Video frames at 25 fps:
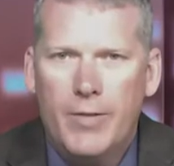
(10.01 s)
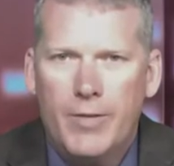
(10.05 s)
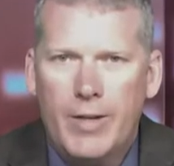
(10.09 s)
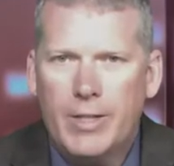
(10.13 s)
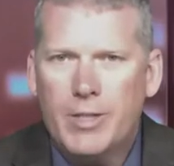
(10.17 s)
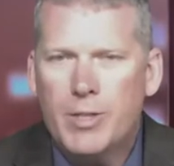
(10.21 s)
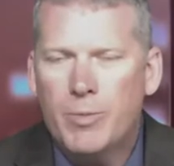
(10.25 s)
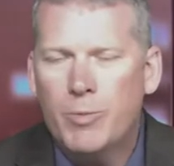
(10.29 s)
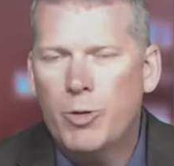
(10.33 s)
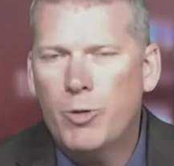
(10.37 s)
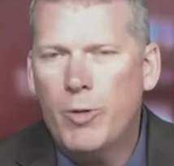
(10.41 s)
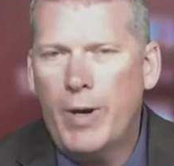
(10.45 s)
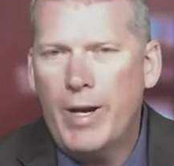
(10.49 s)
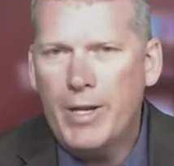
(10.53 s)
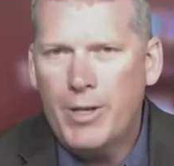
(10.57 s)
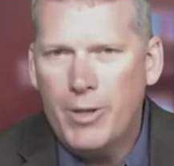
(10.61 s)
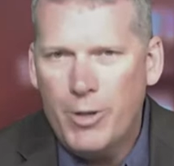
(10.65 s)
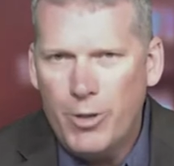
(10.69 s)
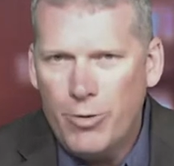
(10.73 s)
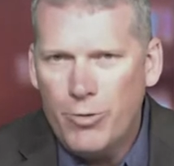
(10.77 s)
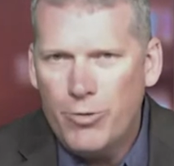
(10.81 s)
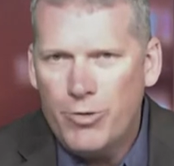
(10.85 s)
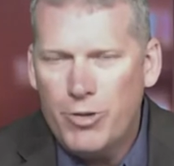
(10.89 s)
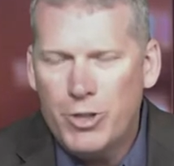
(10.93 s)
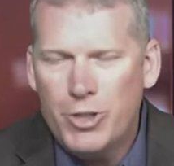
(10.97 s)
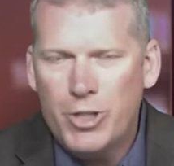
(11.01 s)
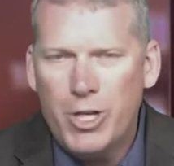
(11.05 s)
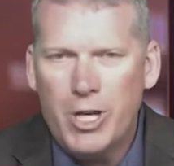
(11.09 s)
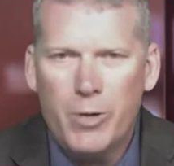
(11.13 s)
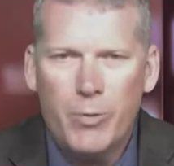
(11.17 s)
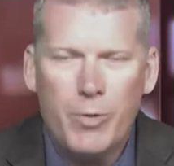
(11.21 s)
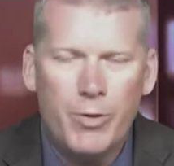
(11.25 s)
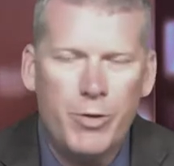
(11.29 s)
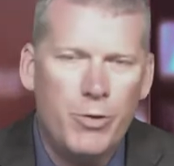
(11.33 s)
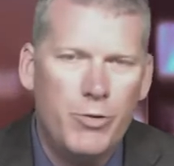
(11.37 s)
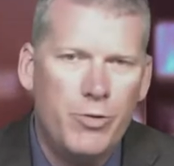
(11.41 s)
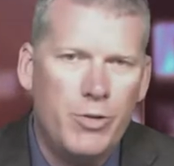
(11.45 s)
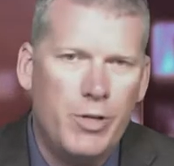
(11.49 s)
got some great news to share
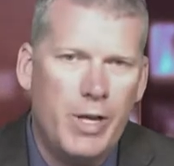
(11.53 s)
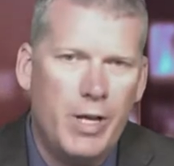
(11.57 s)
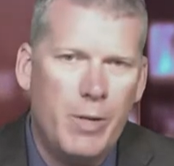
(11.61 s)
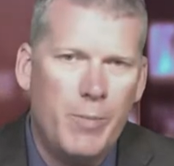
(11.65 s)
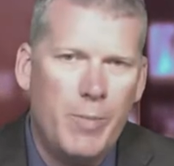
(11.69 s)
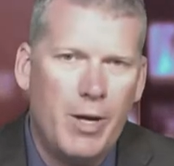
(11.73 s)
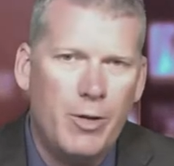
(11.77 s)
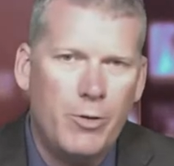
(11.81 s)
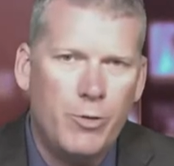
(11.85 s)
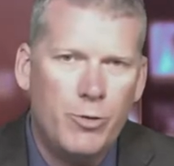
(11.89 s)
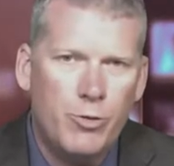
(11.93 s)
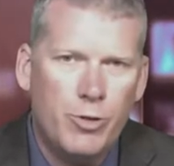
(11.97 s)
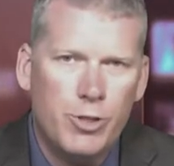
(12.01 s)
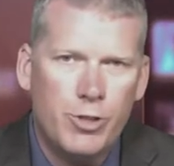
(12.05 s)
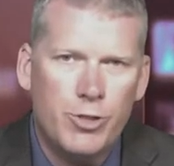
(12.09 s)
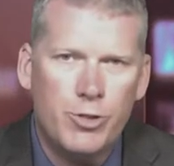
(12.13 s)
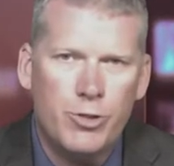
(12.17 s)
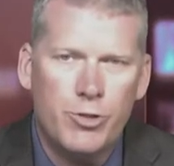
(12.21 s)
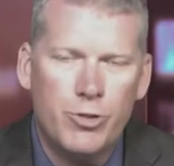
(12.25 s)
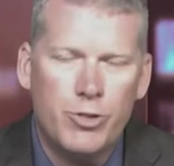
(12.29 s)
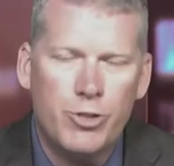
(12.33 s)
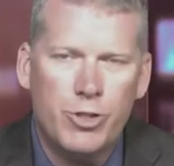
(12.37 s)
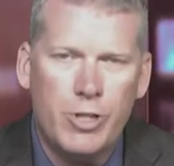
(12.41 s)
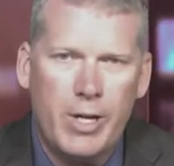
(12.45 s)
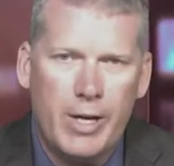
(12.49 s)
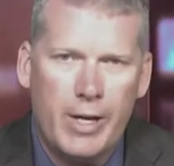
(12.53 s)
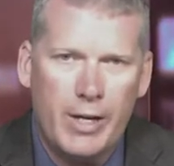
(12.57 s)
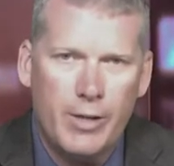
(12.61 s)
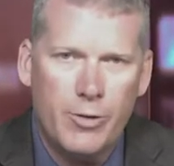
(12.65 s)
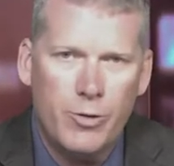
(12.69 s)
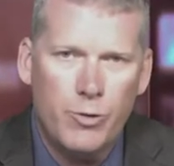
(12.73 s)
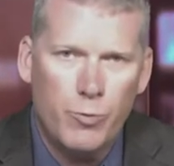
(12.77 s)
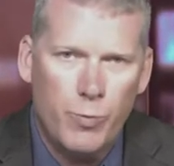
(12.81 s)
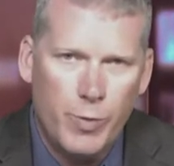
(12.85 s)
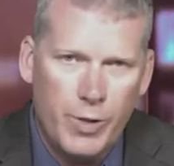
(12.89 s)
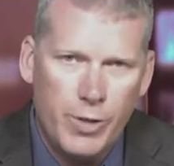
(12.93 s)
with you today about nutritional science.